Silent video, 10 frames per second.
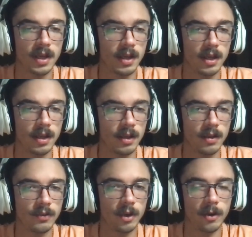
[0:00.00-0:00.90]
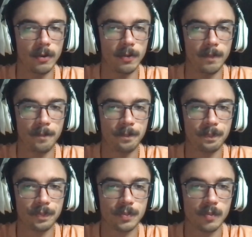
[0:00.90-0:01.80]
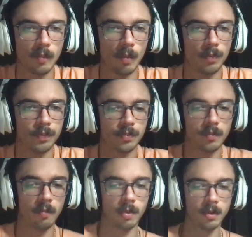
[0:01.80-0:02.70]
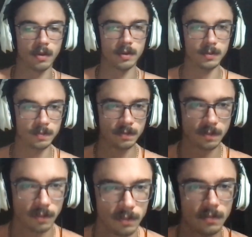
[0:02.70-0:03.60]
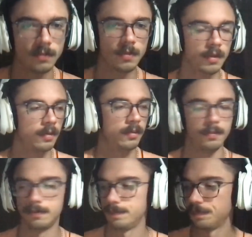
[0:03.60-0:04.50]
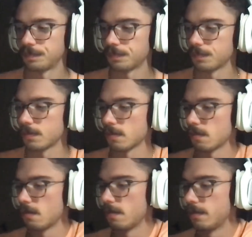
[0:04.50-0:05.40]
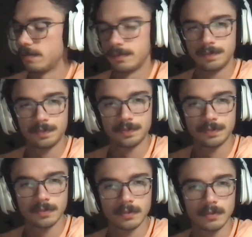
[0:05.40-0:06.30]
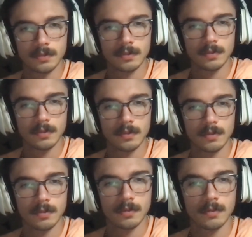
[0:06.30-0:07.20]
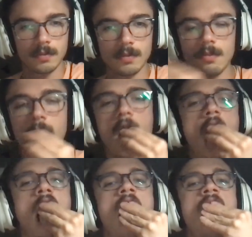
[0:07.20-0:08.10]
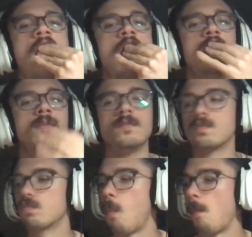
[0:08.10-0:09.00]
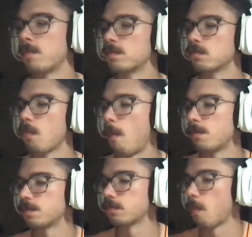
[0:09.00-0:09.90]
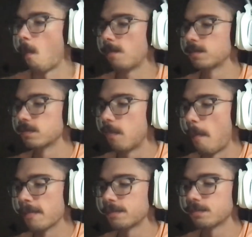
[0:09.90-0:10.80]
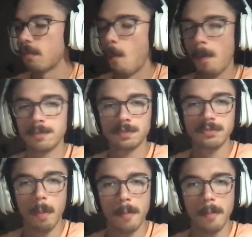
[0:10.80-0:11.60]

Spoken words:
No, and like the thing is like people are trying to give them credit for last season. Deshaun Watson barely played, and when he did, they sucked.